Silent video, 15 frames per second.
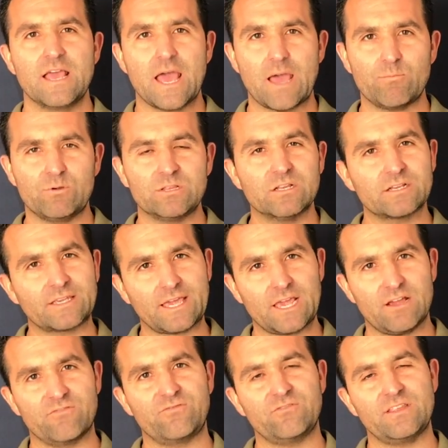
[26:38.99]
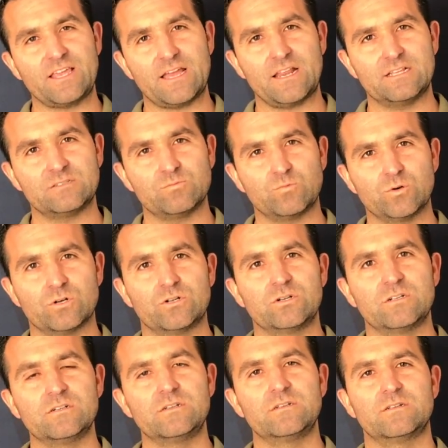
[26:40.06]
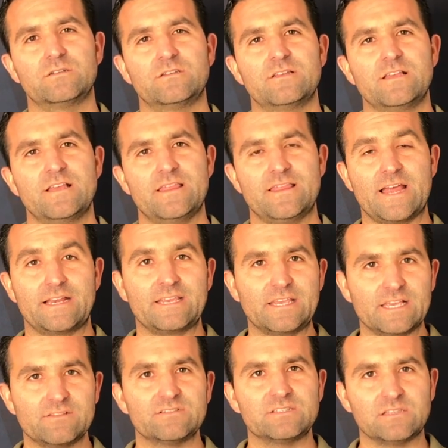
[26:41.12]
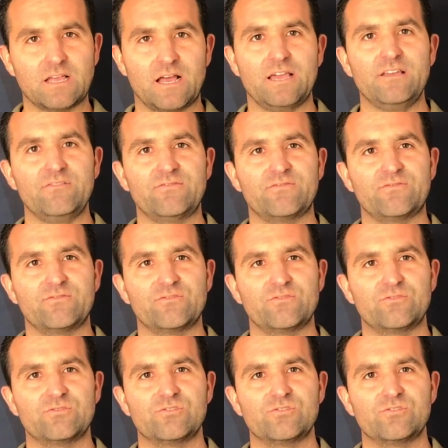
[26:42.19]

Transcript: and we look carefully at his word that gives life,